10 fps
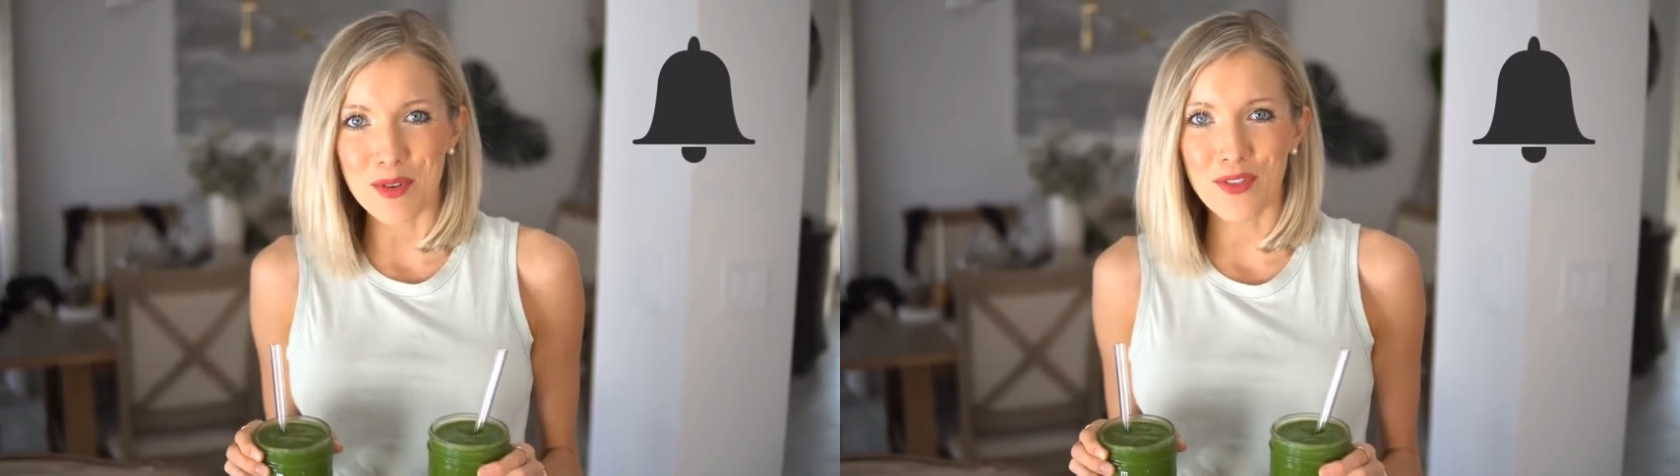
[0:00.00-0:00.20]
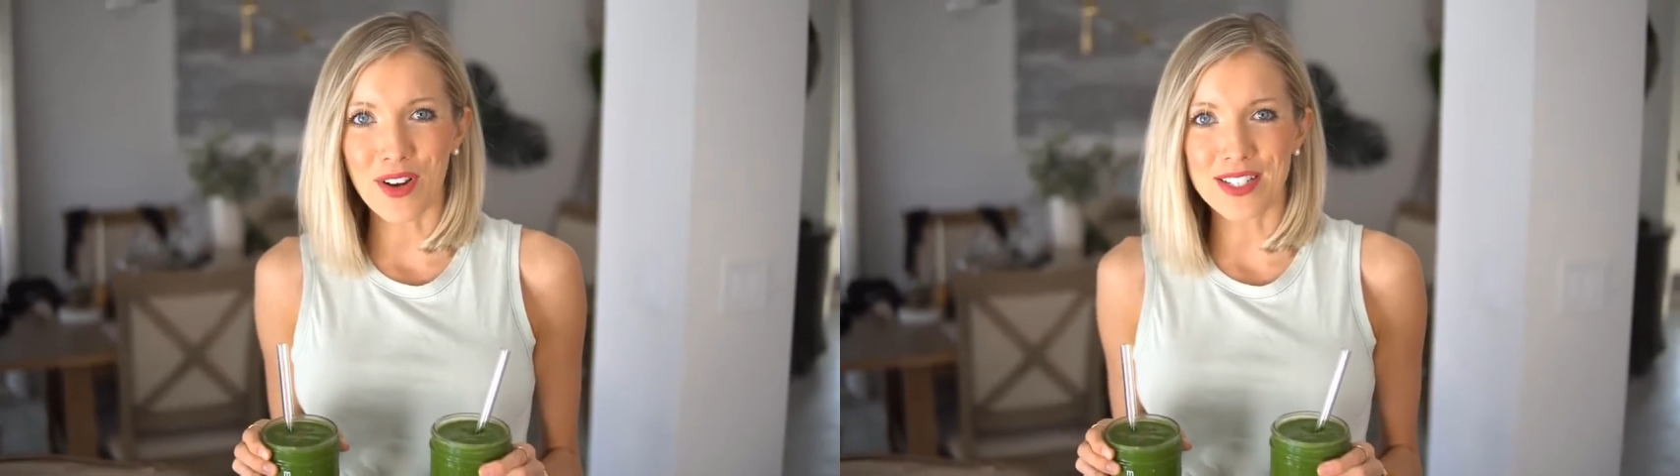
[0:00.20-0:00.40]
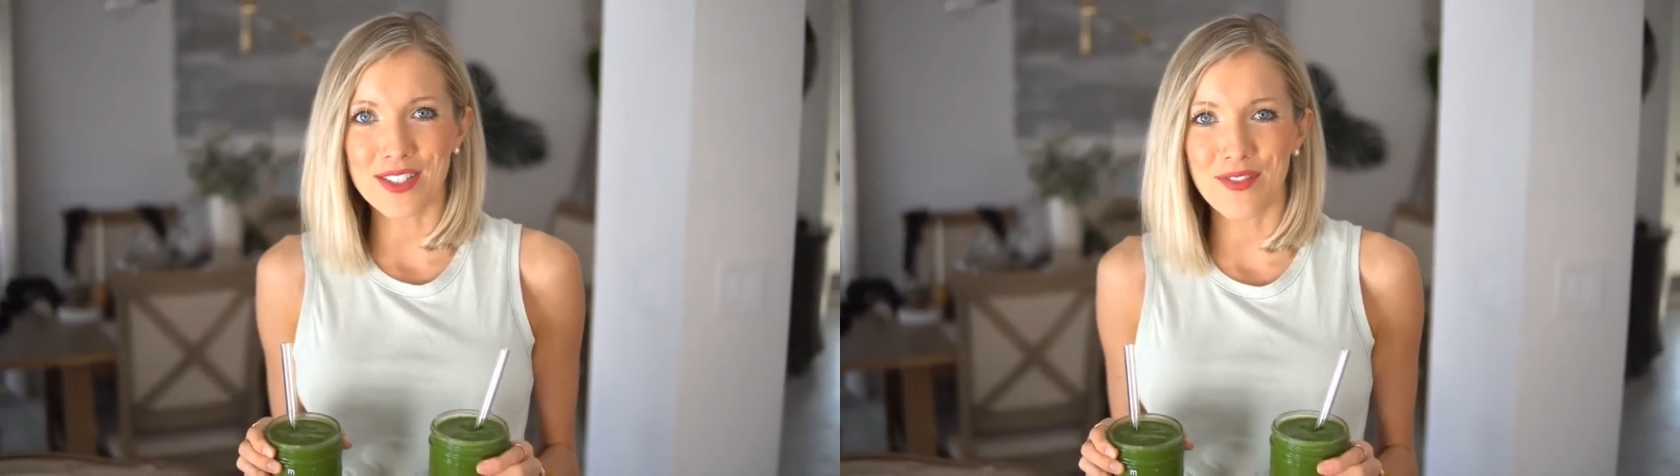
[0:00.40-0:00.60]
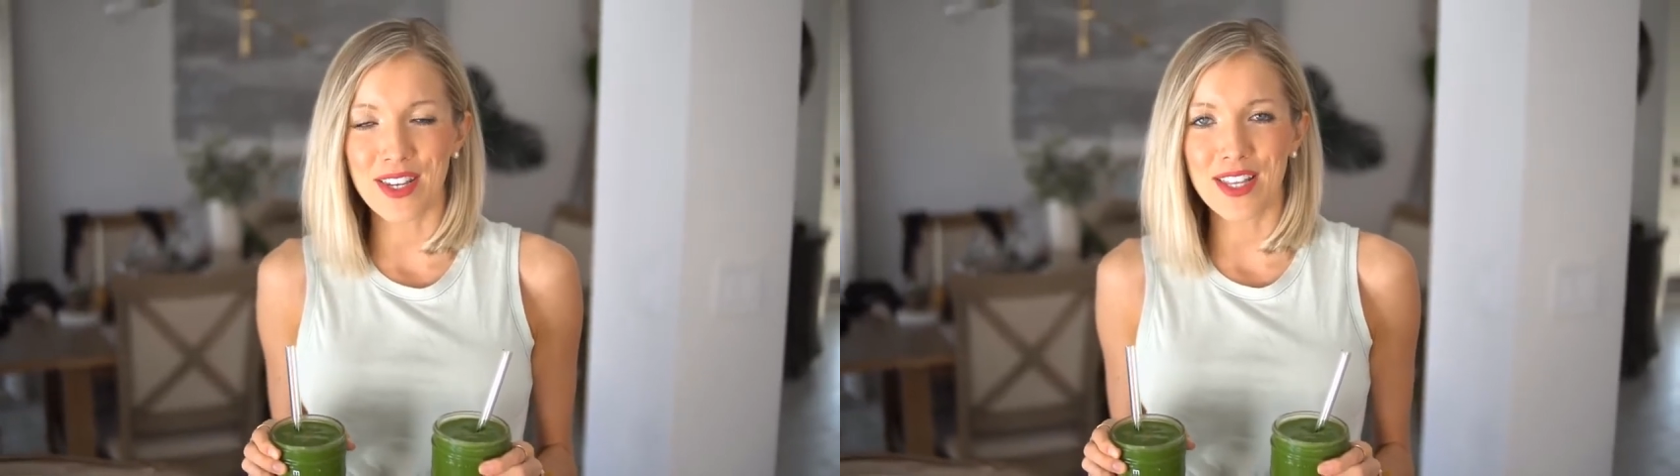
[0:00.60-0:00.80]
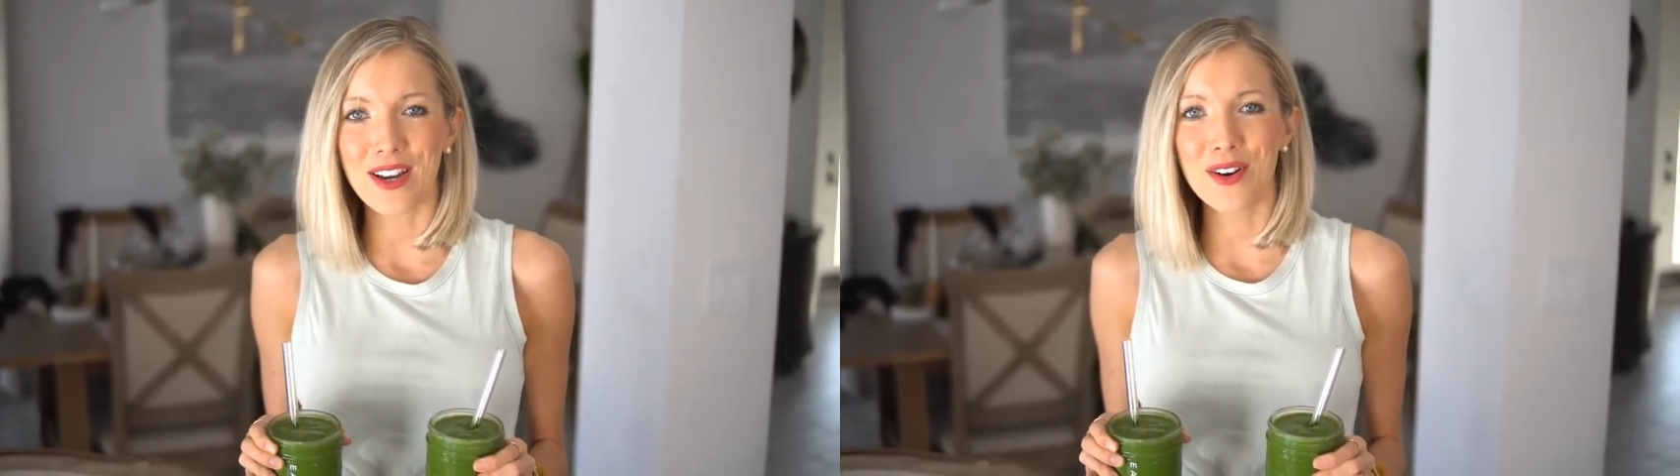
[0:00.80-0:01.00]
Move, Rest
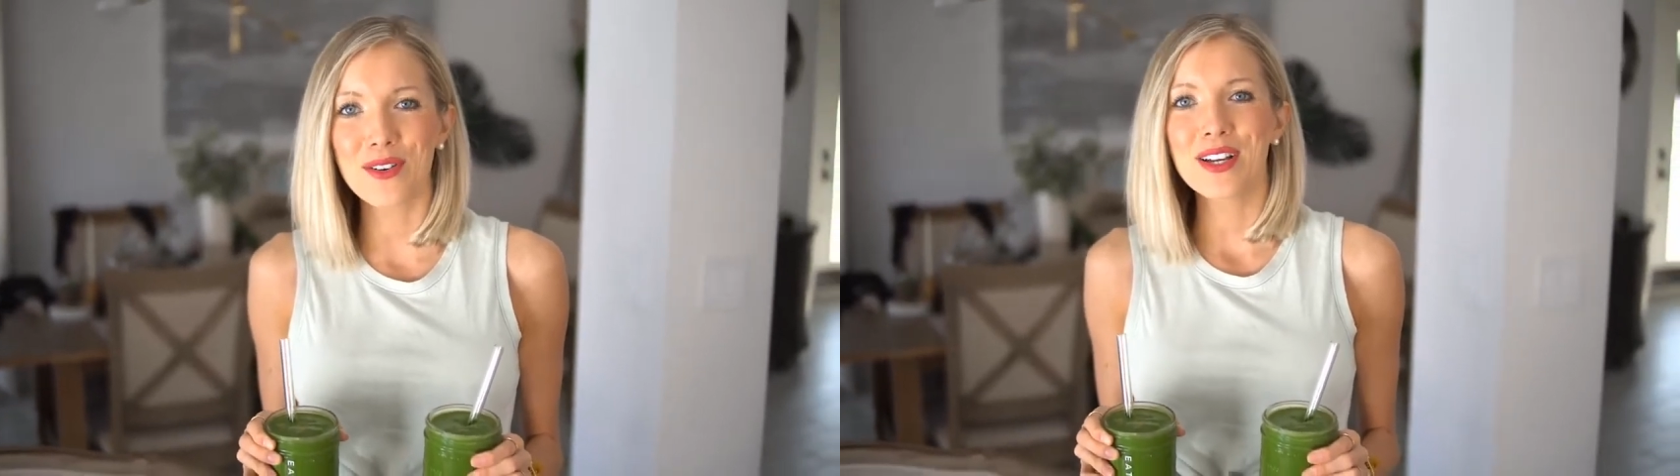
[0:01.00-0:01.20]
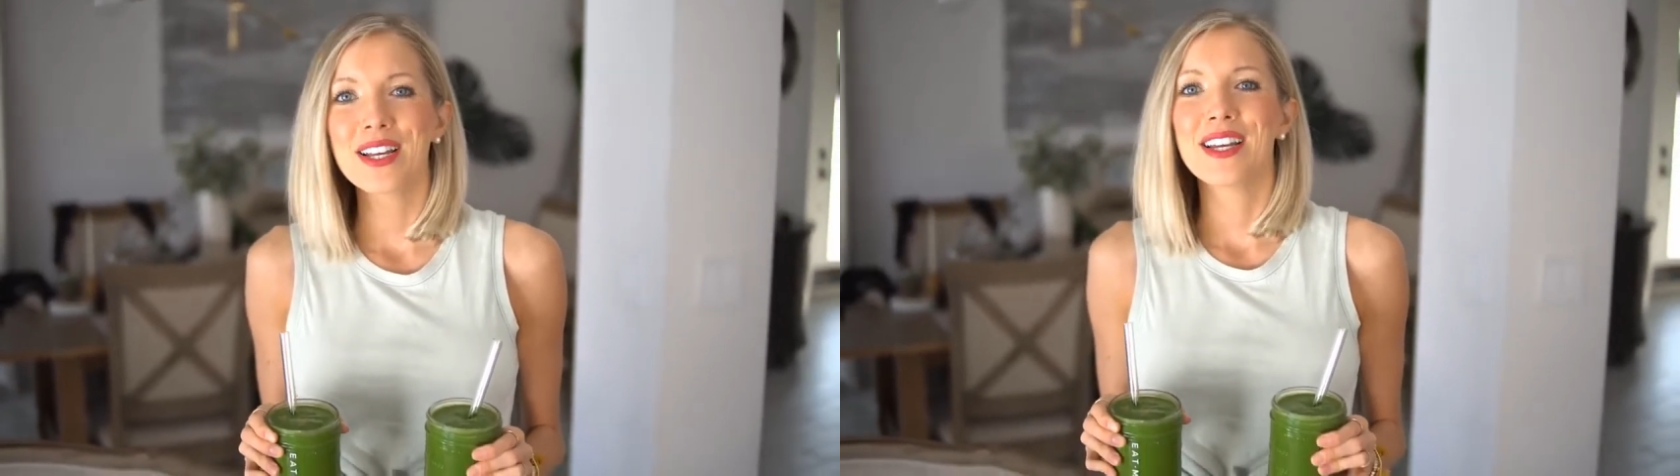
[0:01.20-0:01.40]
video.